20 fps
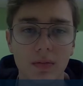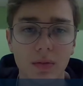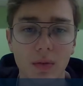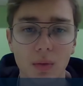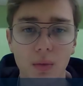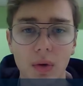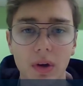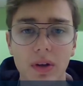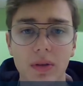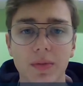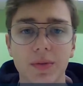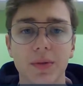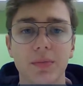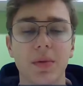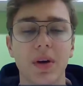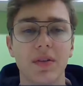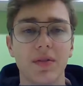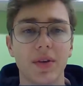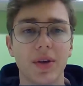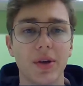welcome to
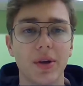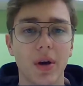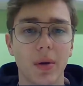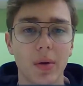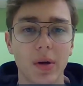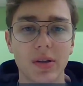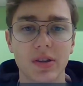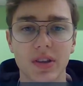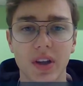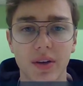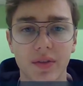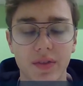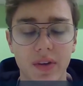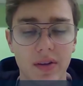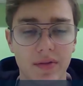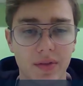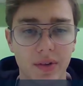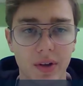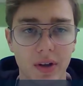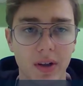my video about South
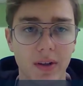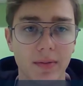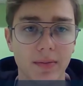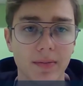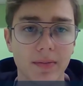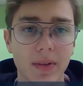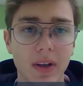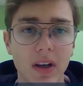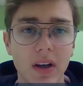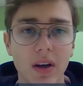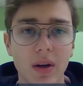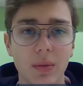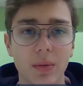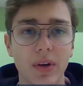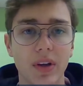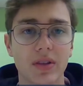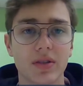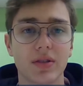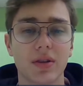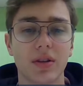Africa. We
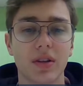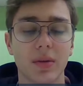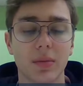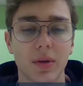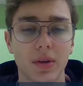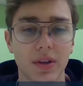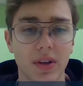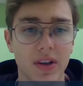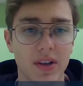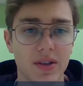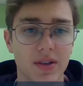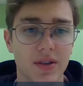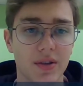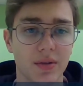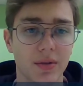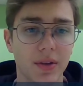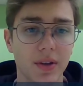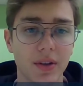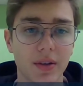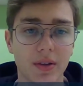can start about the
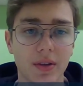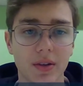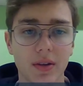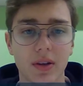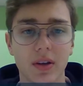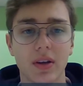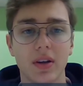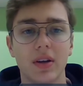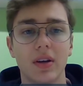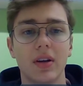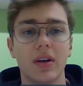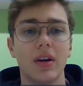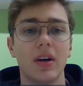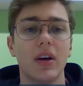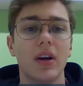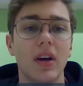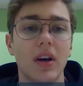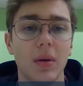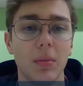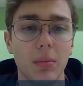history.
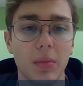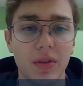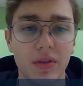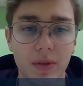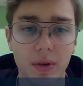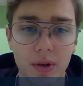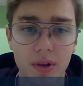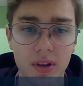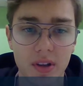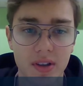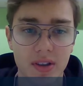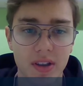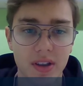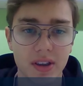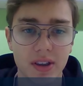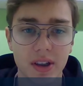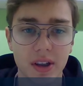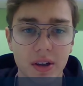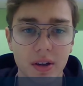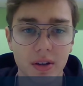Before the
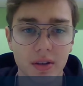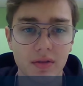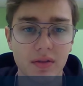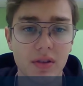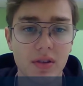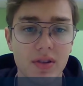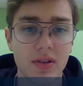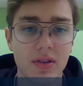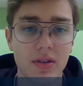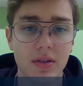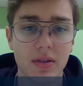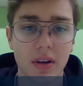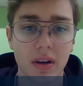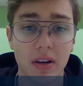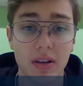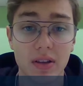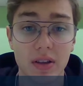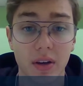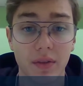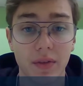1600s,
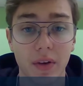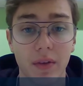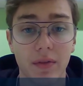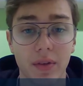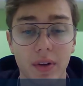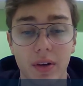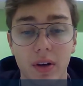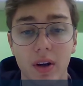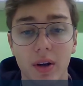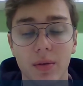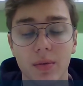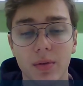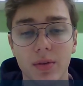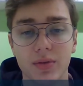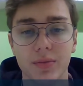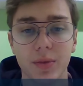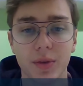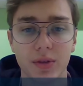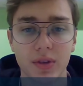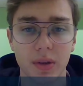South Africa
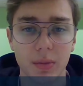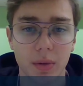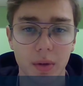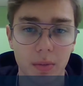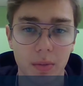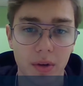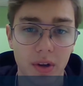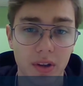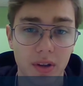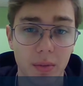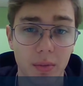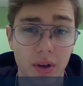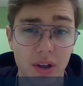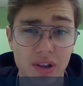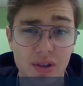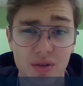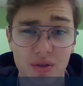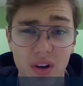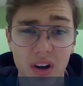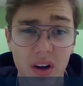was mostly populated by
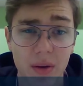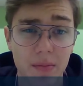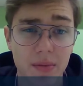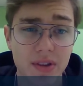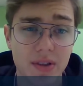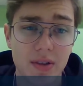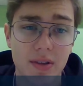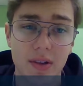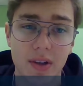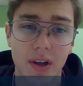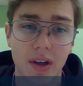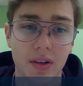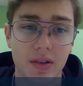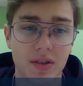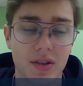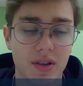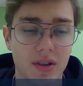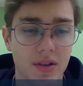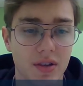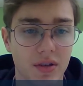tribes that
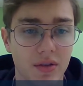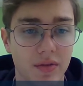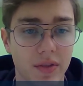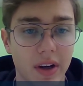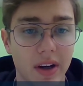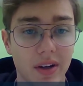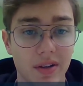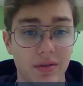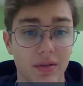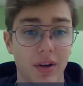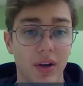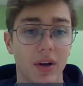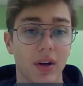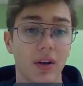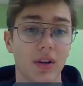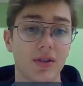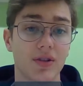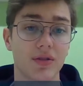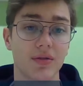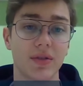consisted of
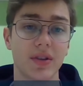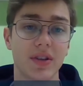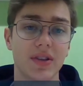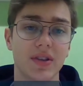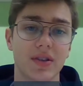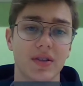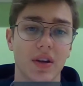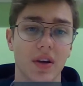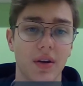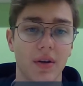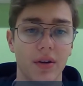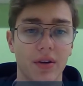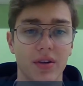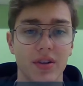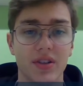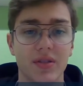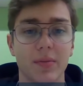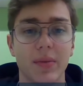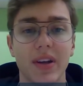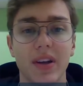agriculturists and
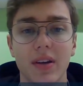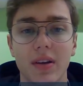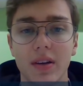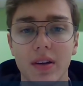herdsmen